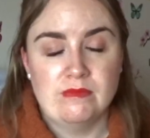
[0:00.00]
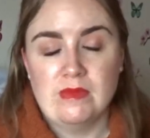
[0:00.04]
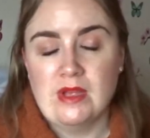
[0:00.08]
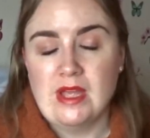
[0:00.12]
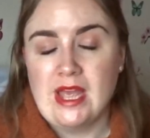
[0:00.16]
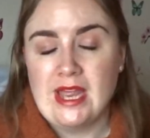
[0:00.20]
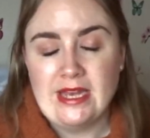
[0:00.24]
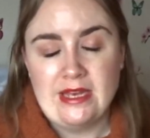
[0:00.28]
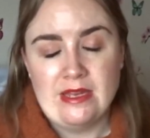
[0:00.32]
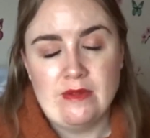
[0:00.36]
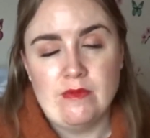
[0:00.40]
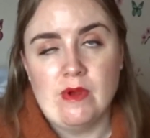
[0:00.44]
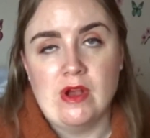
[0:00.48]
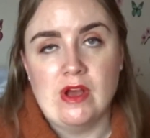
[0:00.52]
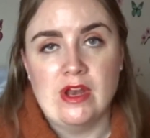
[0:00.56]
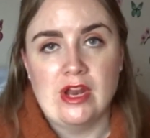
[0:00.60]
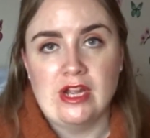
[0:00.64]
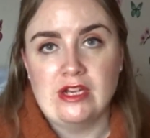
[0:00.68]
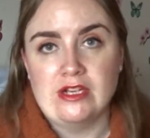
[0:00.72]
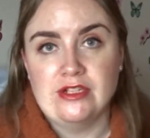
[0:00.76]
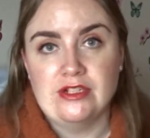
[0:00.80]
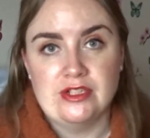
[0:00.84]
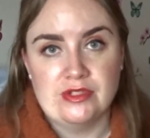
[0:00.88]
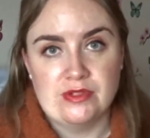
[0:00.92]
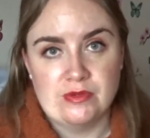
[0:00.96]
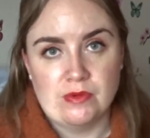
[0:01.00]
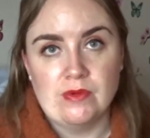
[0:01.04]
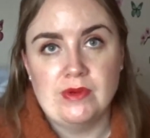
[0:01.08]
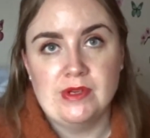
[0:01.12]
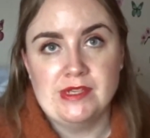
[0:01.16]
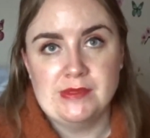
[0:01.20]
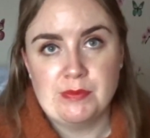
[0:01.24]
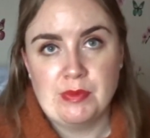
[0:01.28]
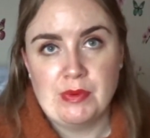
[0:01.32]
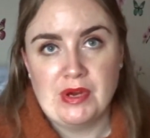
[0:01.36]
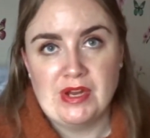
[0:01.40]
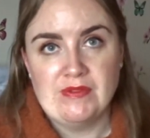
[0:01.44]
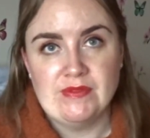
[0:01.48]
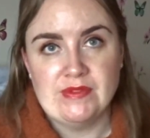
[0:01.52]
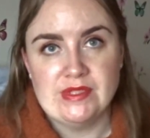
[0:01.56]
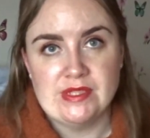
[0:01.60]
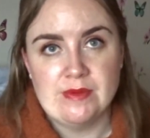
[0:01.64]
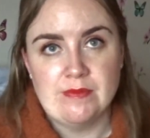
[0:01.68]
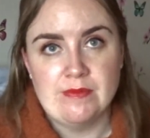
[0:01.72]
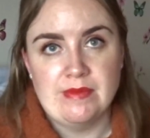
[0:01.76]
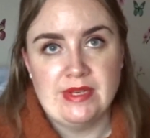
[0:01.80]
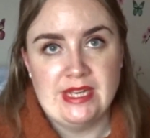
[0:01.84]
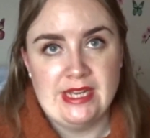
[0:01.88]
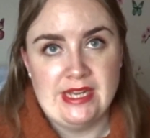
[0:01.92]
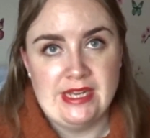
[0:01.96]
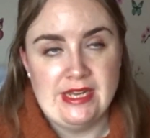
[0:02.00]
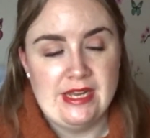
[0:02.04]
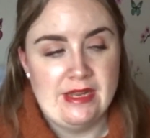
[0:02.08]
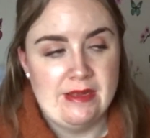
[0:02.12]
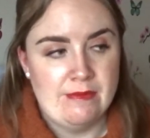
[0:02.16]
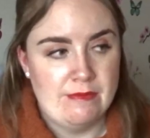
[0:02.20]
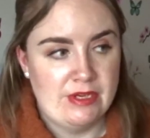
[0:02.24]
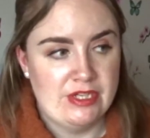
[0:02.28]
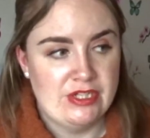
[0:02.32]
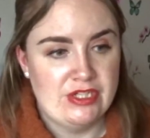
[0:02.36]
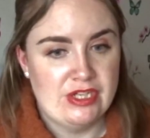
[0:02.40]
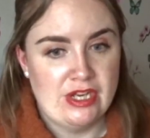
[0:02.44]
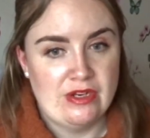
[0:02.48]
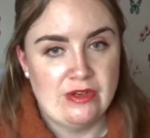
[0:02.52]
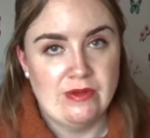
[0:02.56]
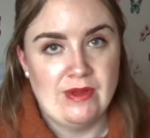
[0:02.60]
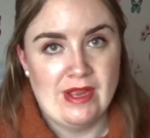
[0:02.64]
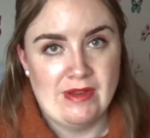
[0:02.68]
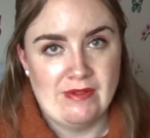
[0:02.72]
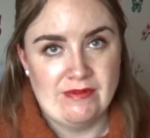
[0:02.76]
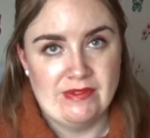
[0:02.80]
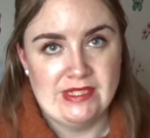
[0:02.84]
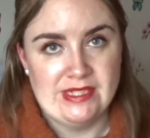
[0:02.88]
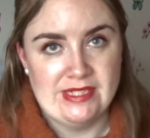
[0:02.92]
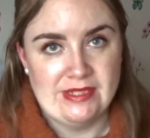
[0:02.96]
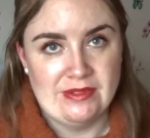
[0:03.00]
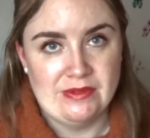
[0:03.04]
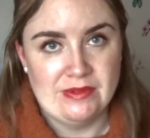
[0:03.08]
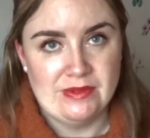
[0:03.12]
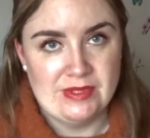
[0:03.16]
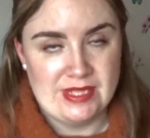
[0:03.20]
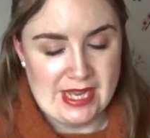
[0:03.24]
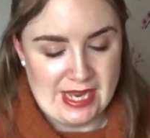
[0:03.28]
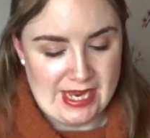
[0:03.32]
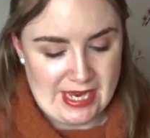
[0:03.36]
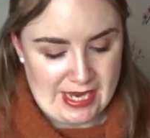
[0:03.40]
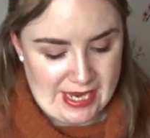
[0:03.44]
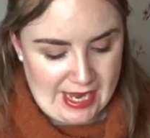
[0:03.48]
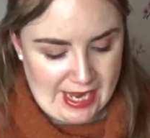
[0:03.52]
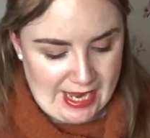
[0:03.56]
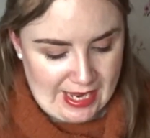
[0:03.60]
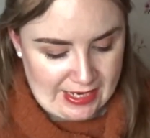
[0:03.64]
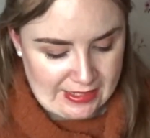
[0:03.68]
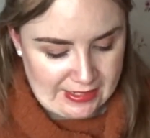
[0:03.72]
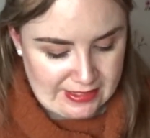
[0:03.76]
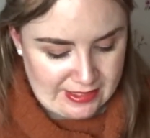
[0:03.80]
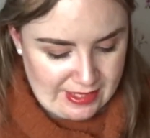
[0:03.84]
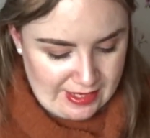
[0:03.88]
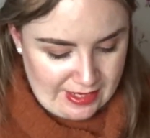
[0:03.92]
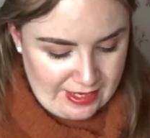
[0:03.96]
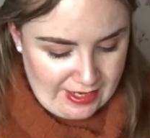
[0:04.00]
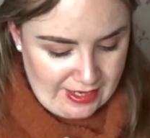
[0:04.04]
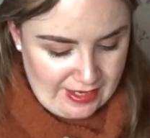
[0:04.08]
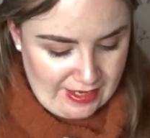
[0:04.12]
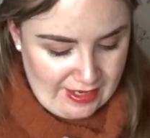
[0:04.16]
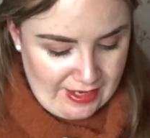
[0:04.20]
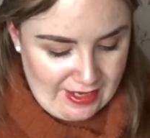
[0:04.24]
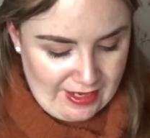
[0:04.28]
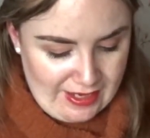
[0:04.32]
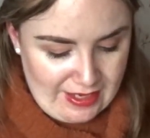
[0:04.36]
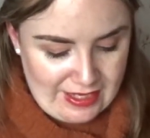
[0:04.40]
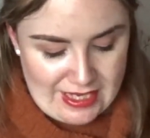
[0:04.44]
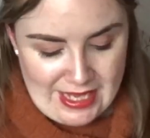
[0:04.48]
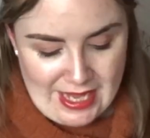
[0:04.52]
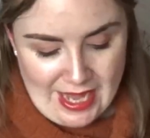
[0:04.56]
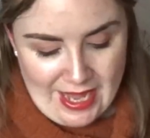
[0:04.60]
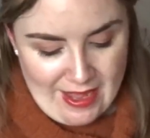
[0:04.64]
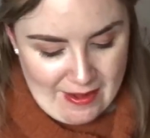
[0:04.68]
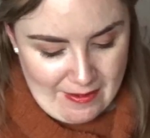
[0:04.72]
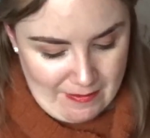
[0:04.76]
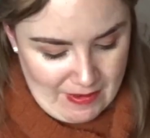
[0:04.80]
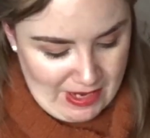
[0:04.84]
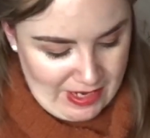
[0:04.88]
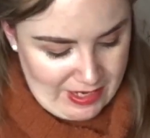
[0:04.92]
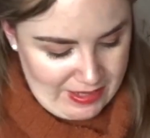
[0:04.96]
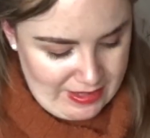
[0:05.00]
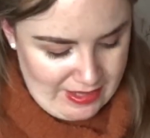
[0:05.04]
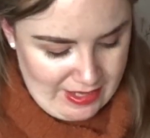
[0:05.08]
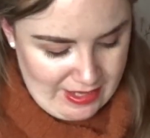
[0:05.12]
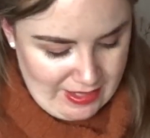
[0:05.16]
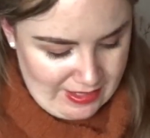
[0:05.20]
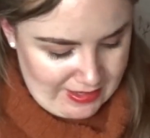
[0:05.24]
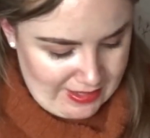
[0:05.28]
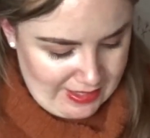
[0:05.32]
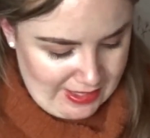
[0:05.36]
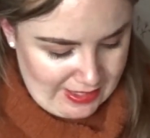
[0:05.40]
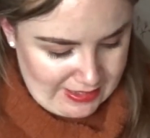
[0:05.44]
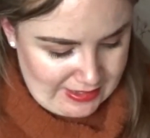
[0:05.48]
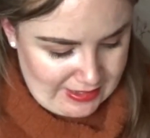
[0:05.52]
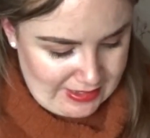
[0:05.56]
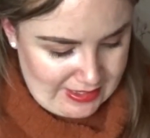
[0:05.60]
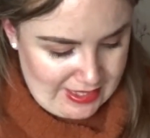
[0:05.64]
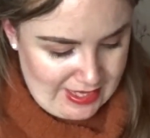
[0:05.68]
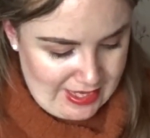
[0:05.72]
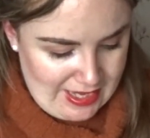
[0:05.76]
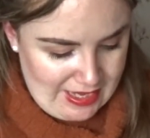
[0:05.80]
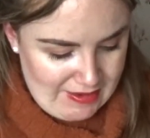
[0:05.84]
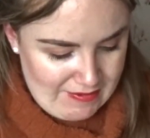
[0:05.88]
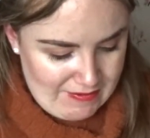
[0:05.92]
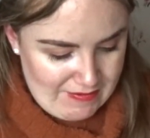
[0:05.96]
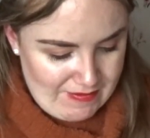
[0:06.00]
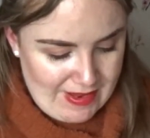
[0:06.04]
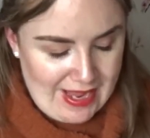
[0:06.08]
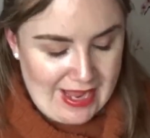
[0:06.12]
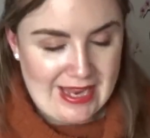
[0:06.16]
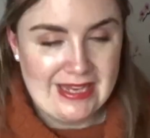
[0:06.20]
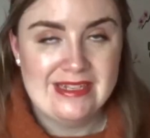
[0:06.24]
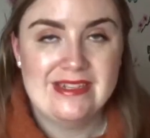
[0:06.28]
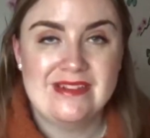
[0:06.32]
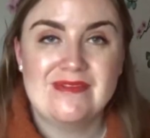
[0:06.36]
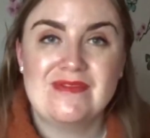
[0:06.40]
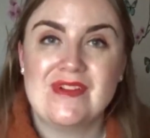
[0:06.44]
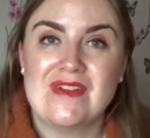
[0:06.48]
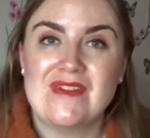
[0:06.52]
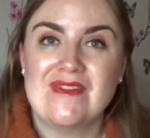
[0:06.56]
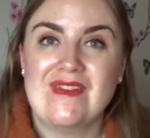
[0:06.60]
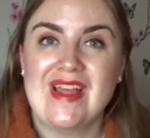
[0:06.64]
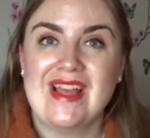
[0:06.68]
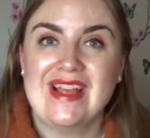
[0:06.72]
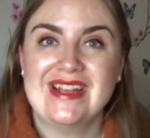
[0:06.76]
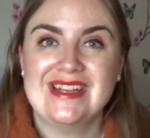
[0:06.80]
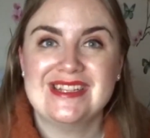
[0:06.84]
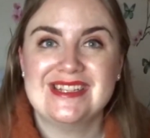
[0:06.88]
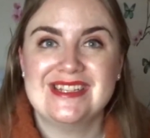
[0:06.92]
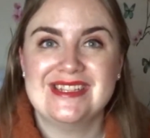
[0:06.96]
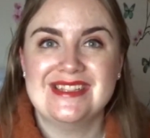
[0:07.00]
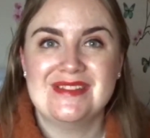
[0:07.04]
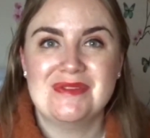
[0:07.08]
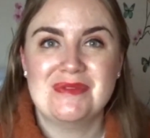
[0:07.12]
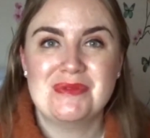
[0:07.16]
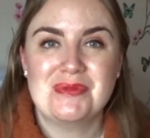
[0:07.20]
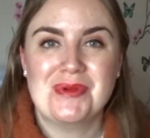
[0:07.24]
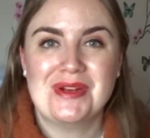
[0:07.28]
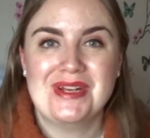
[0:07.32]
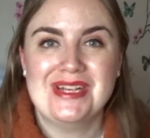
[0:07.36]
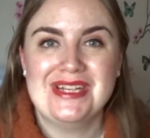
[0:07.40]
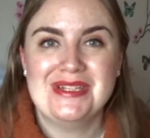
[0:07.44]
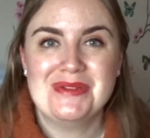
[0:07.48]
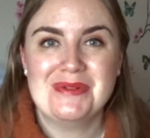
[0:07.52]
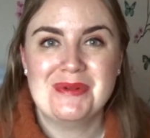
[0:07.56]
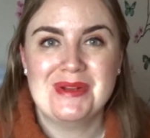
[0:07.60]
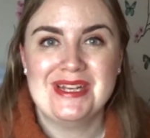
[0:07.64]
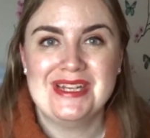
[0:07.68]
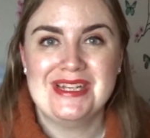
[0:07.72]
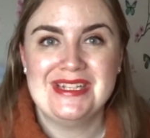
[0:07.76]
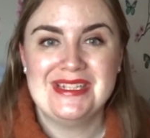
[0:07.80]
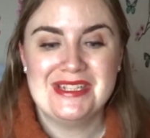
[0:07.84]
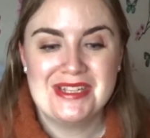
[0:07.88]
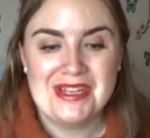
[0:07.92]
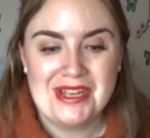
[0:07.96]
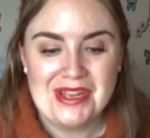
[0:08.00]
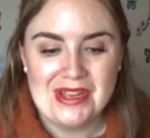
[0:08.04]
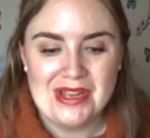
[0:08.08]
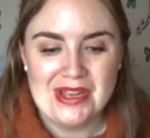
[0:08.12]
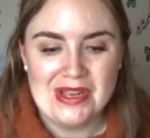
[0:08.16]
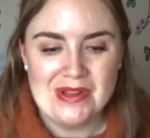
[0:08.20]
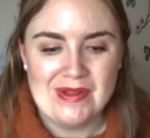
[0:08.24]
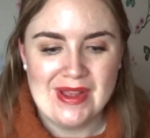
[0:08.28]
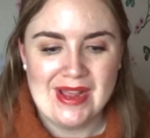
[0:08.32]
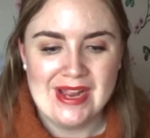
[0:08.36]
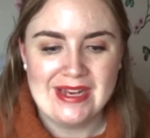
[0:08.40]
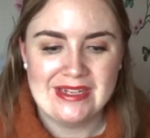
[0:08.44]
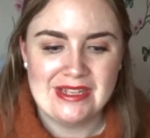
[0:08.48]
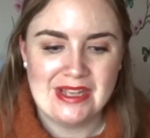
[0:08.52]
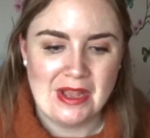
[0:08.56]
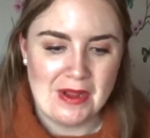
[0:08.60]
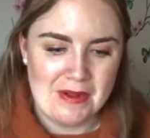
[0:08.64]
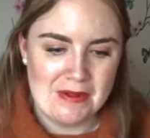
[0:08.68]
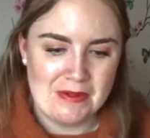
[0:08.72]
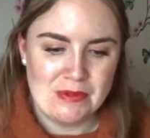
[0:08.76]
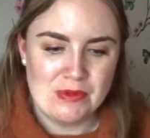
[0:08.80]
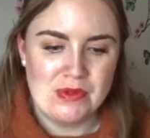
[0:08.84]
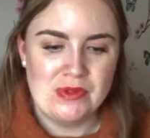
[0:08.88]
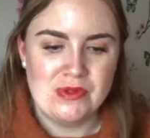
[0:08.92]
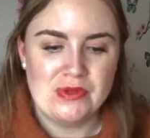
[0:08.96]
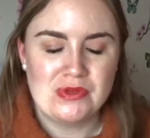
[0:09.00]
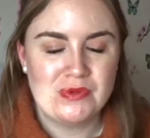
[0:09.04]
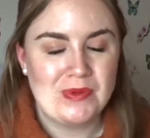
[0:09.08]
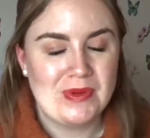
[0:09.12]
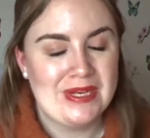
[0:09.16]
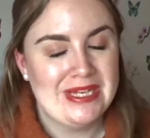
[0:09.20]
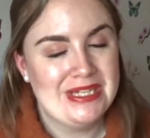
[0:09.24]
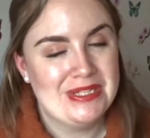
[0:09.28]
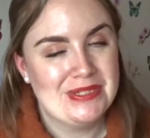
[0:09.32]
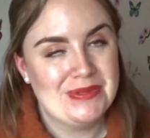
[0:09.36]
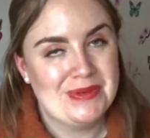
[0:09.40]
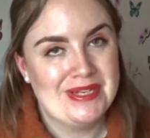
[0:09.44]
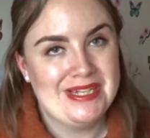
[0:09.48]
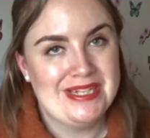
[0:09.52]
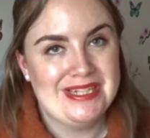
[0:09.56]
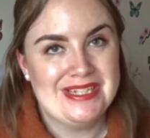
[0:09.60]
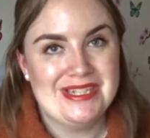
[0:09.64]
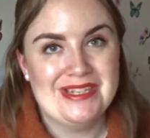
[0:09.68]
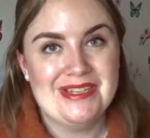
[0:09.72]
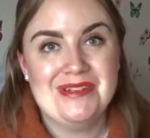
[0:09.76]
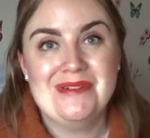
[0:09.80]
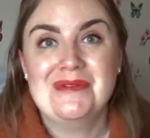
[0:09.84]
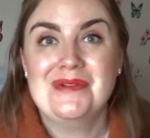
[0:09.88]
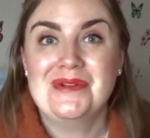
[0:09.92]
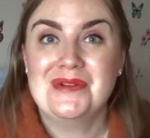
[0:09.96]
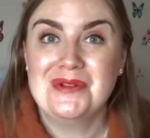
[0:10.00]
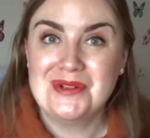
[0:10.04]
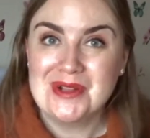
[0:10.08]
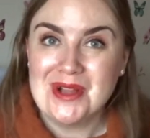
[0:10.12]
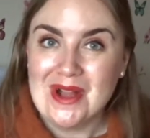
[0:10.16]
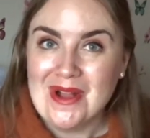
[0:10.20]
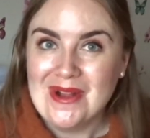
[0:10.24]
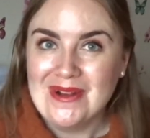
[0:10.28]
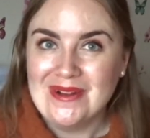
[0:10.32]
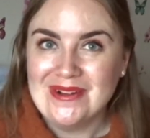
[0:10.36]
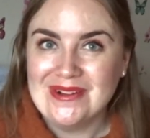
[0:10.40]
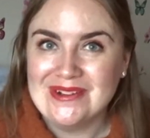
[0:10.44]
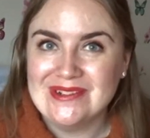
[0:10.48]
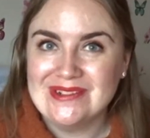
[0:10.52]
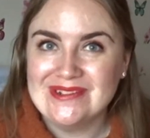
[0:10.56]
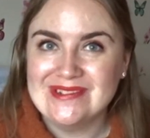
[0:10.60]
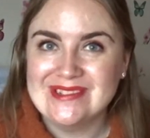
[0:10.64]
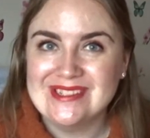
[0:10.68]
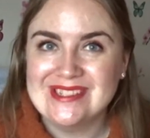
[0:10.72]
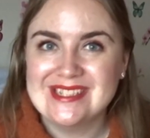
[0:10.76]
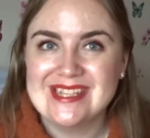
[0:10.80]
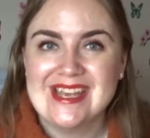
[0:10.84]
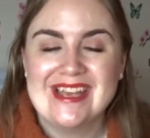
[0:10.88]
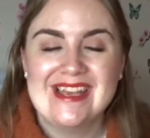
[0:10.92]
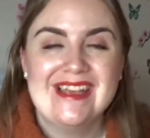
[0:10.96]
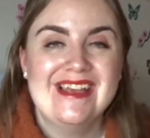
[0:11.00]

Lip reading: anyone, I just always pray for somebody in my journal every single day. And yeah, I think that's the end of reflections of 2022 and going through the 2022 goals.